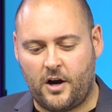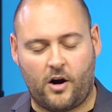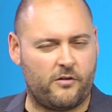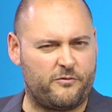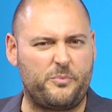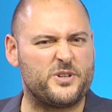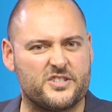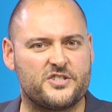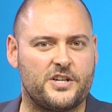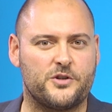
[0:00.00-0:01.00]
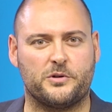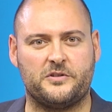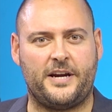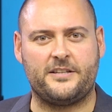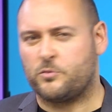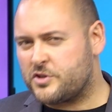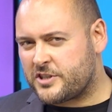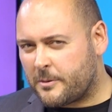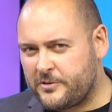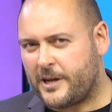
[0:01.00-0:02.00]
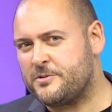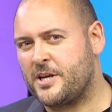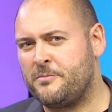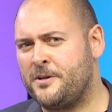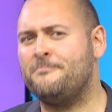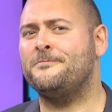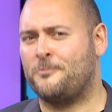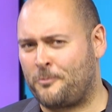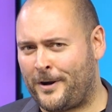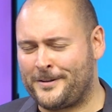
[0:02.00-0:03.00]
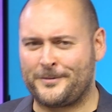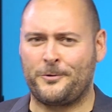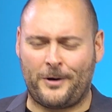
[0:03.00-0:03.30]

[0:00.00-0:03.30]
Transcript: of Business Central data, which sometimes can be quite